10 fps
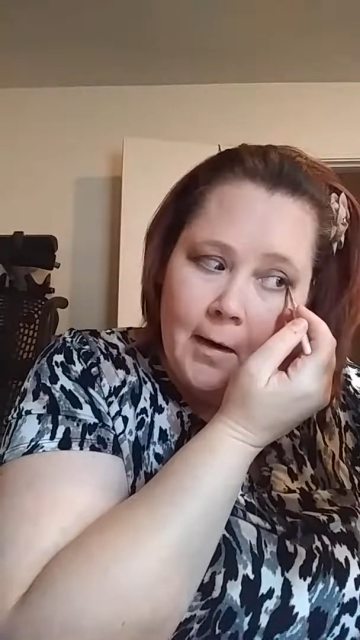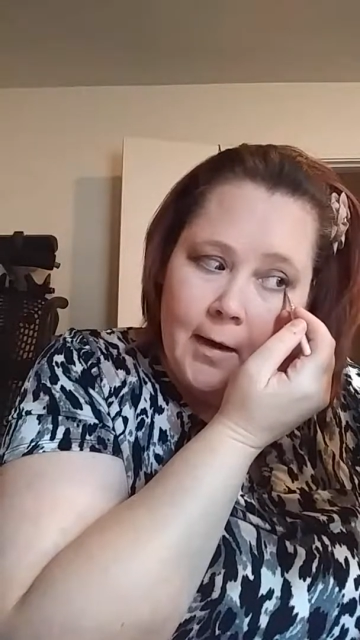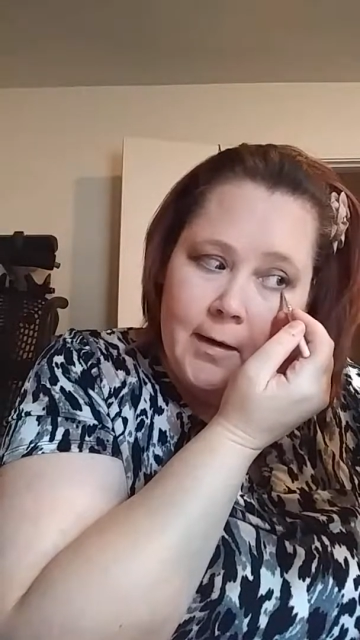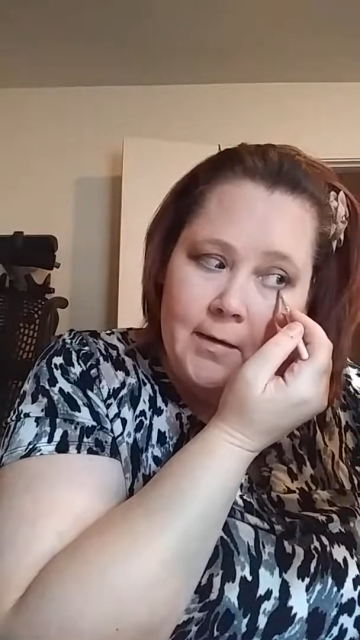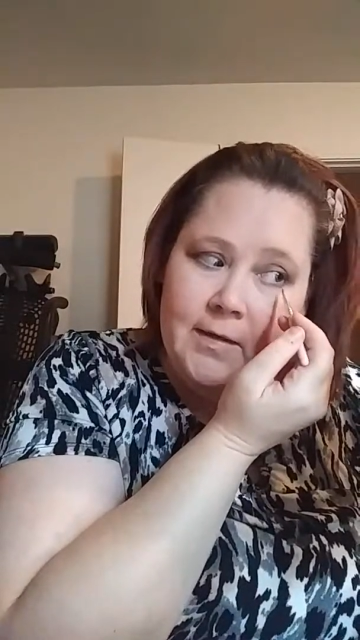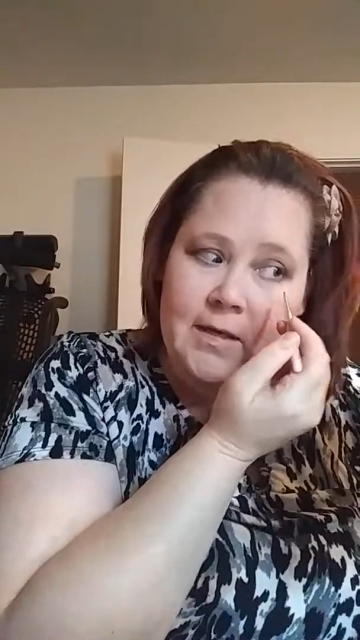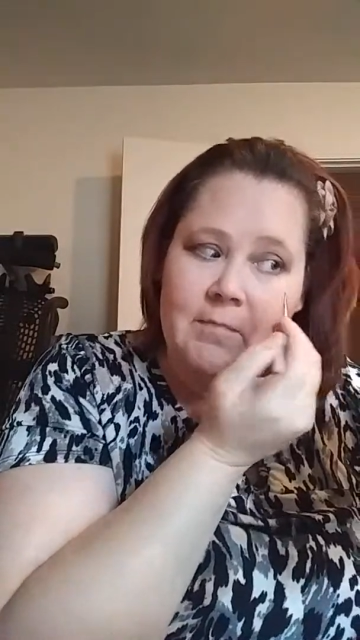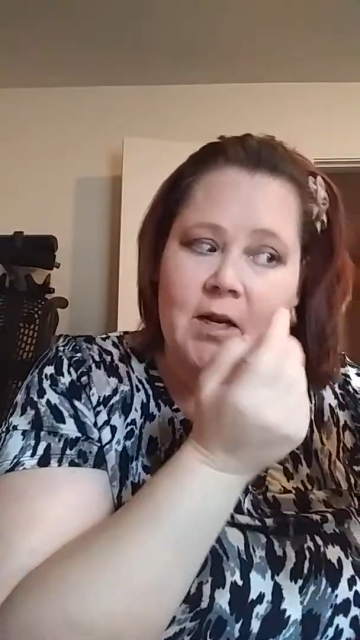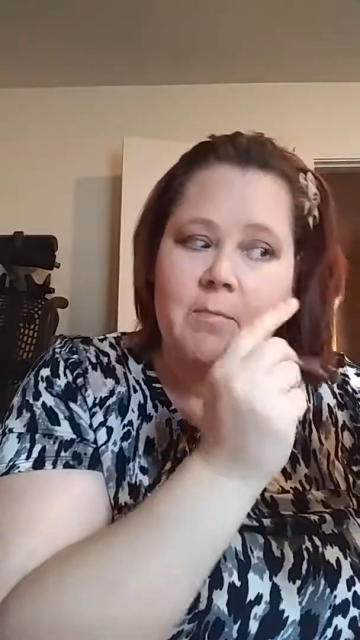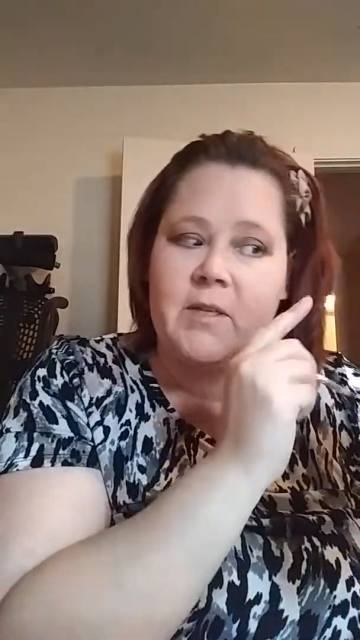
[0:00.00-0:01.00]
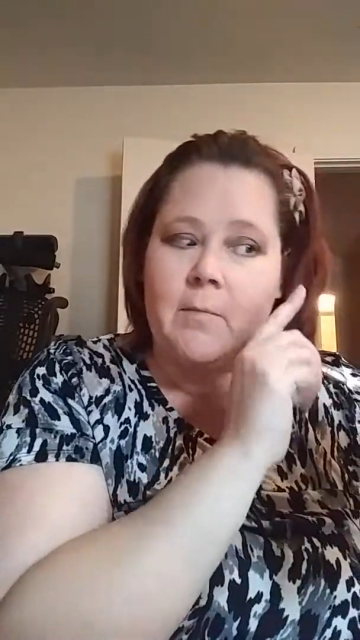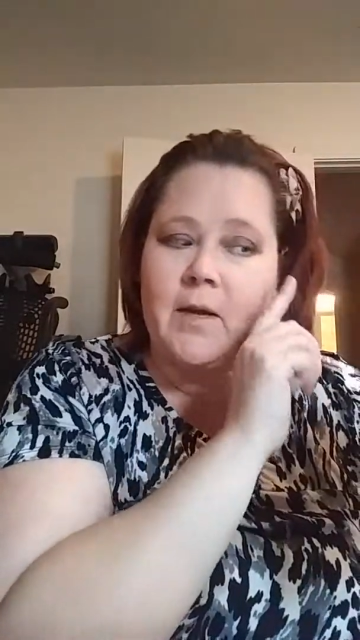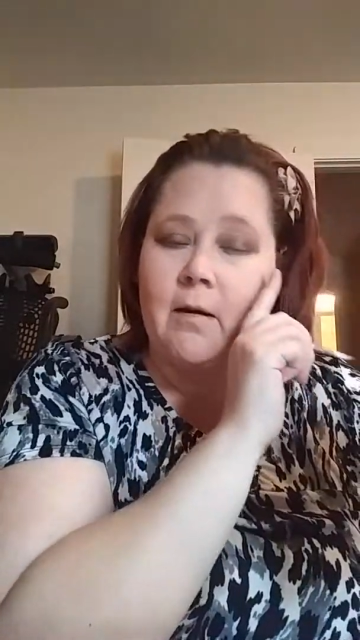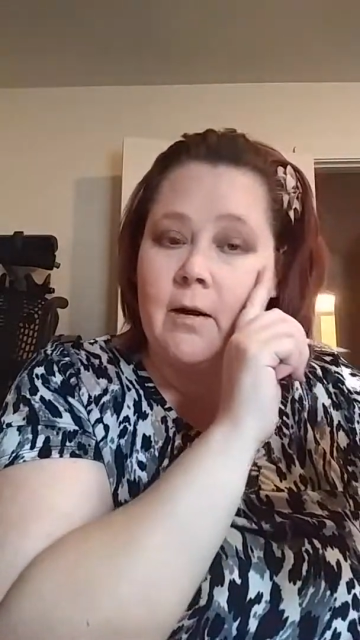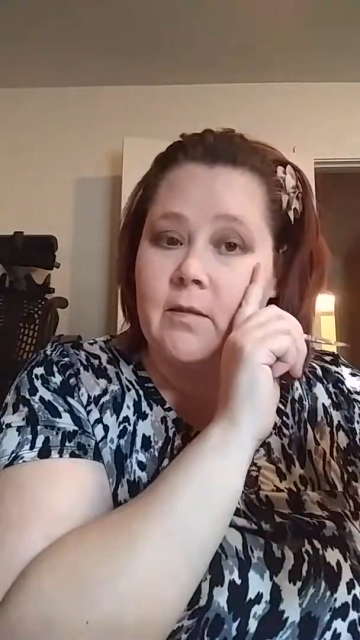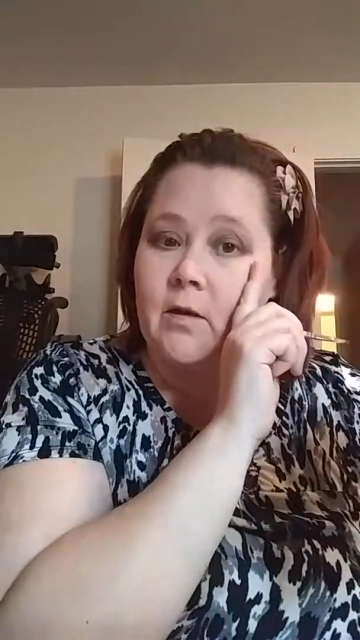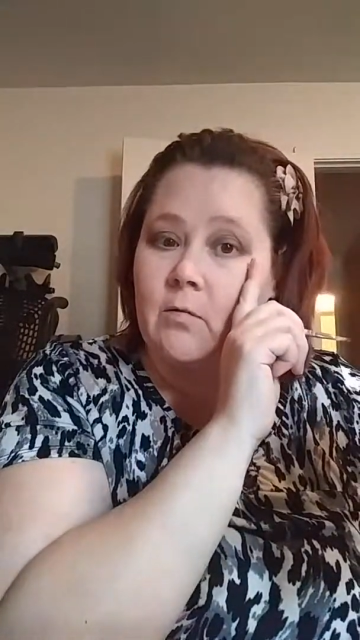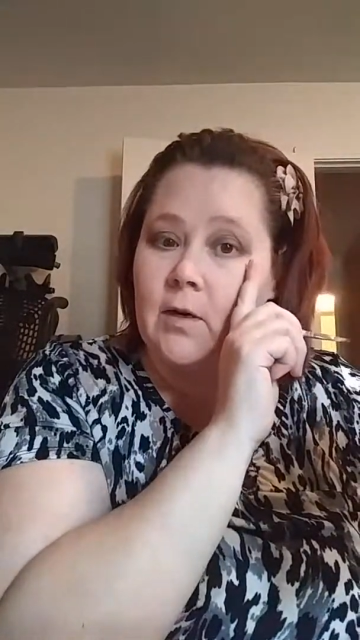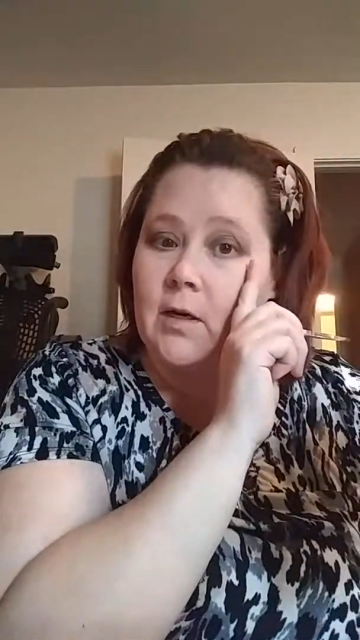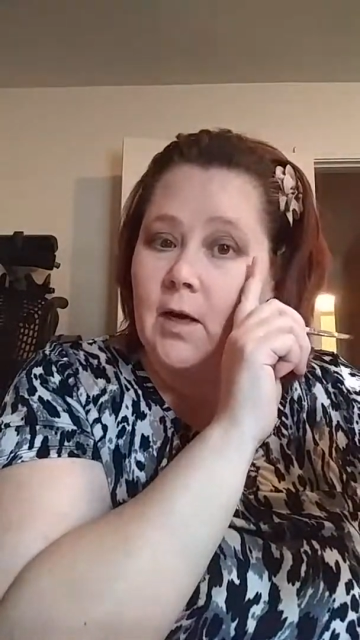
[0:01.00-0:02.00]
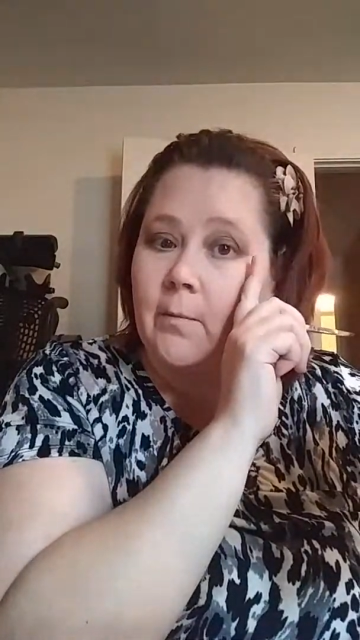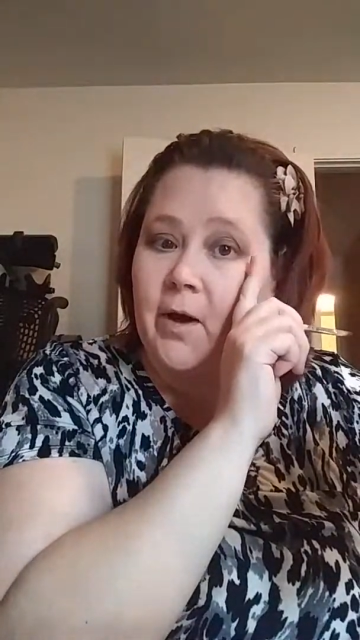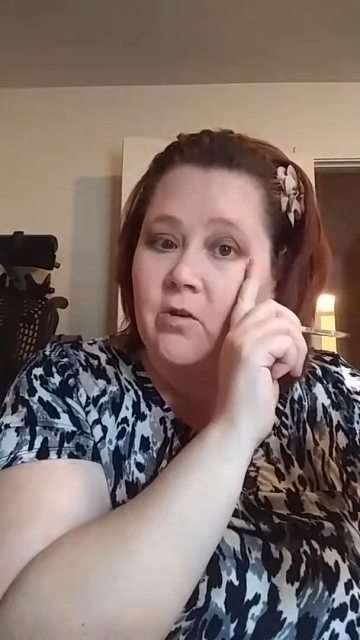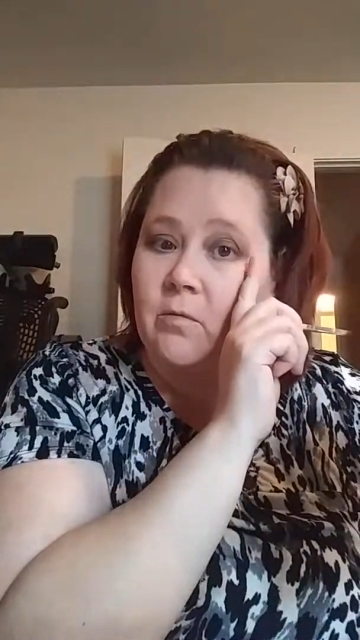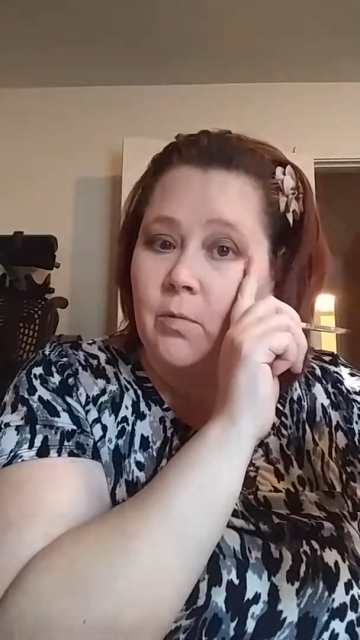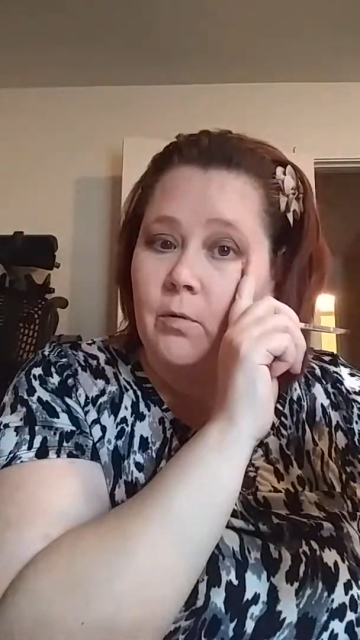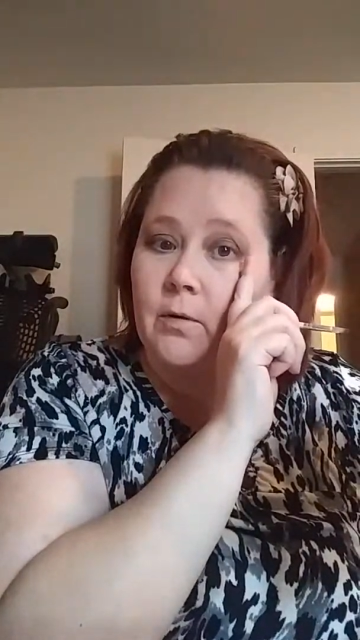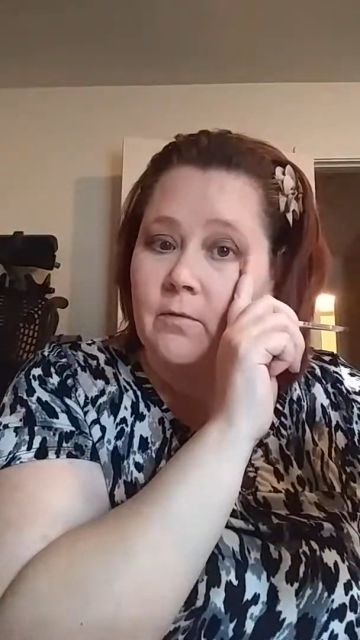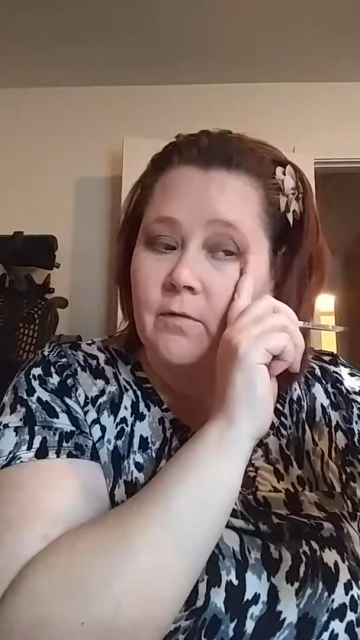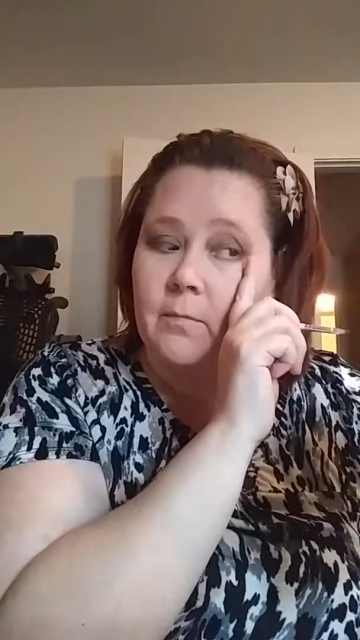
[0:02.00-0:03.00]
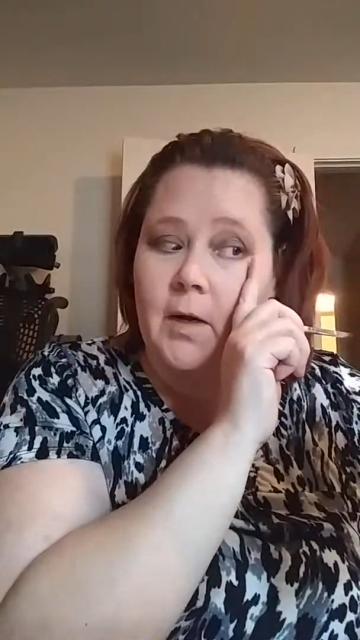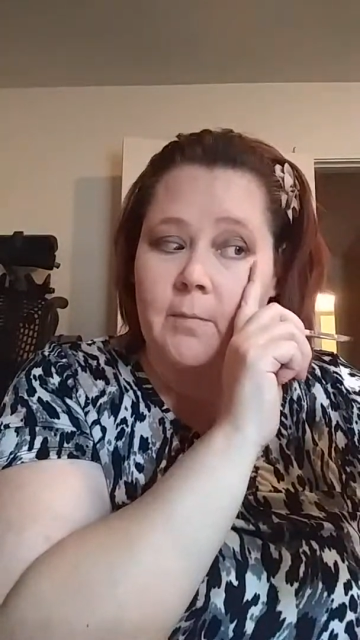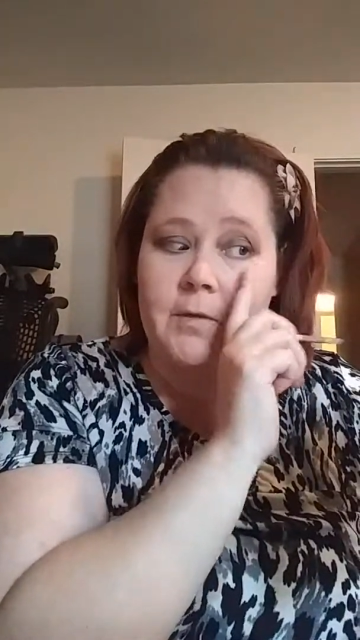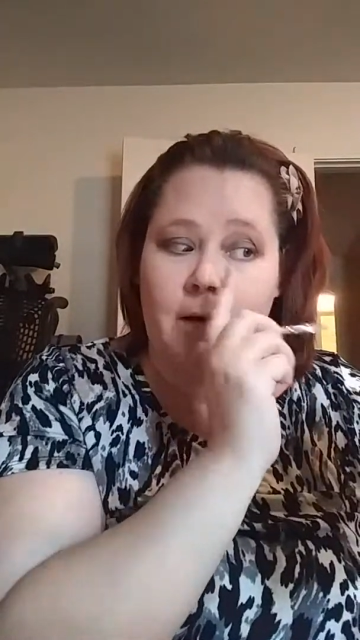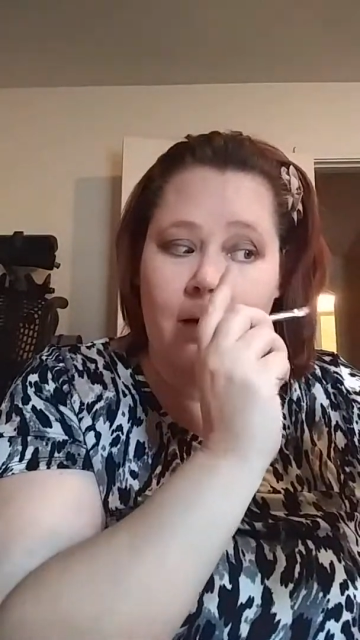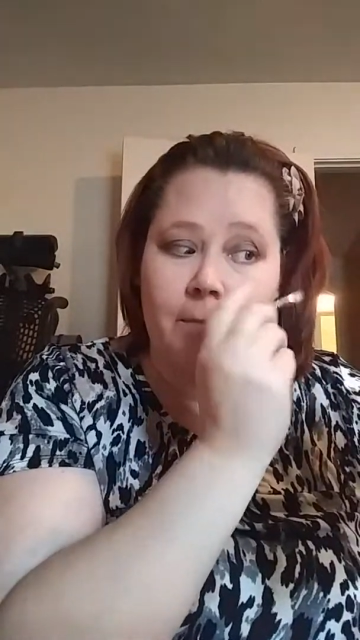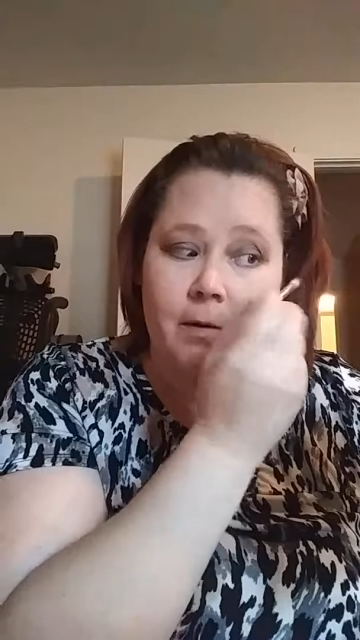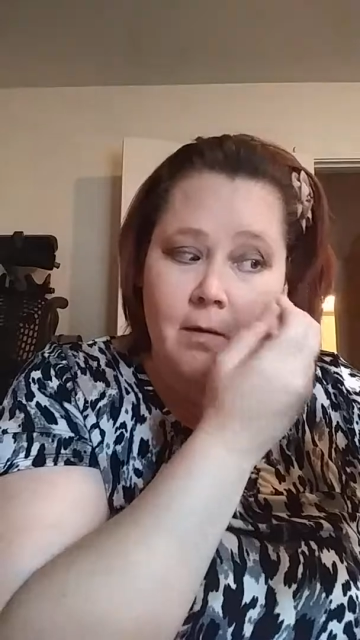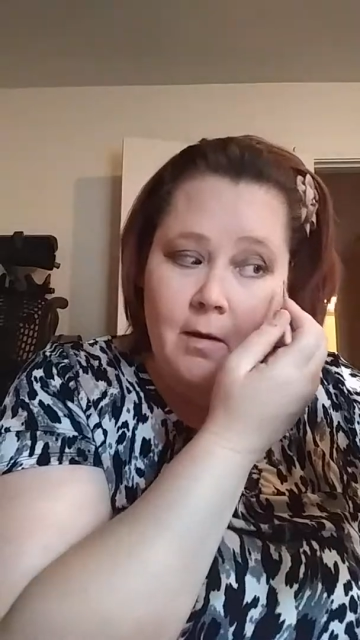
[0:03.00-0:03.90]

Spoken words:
And at the same time as I'm carrying the green, I'm actually pulling from up top,